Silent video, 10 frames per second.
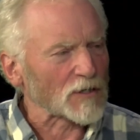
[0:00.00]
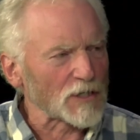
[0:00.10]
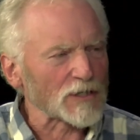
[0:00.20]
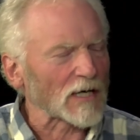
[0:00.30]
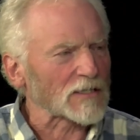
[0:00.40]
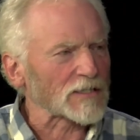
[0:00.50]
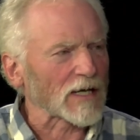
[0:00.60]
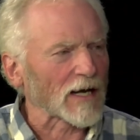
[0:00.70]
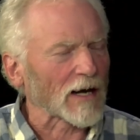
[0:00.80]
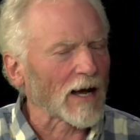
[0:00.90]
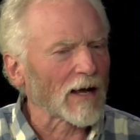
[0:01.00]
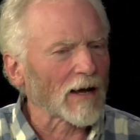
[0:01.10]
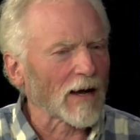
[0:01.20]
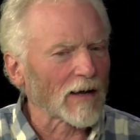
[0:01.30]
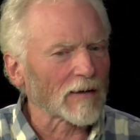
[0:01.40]
She starts saying, I,
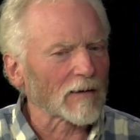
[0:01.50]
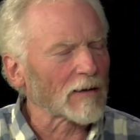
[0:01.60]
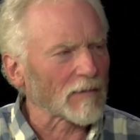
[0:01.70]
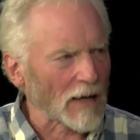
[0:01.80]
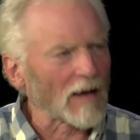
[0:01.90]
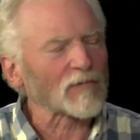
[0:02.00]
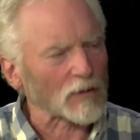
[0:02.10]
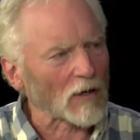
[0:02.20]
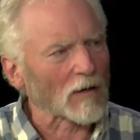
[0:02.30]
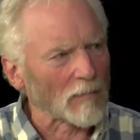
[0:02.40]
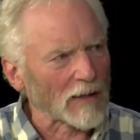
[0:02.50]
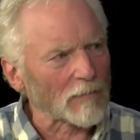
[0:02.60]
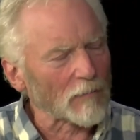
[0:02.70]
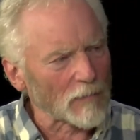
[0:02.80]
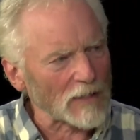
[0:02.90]
I, you know, I have to call my,
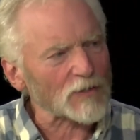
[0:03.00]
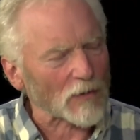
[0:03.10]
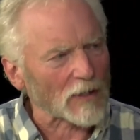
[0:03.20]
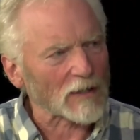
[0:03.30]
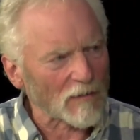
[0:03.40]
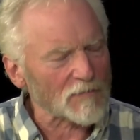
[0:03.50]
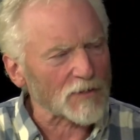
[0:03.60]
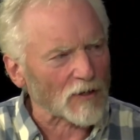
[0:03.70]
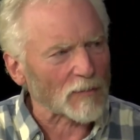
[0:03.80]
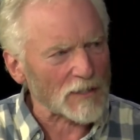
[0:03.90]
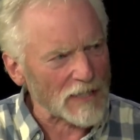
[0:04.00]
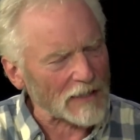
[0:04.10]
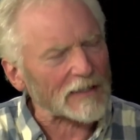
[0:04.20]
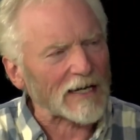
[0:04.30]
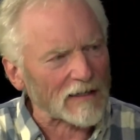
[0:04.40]
my story a love story, but it's
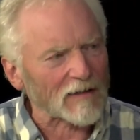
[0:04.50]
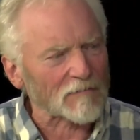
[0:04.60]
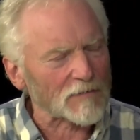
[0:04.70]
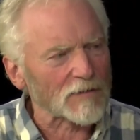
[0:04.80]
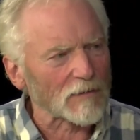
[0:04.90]
not the kind of love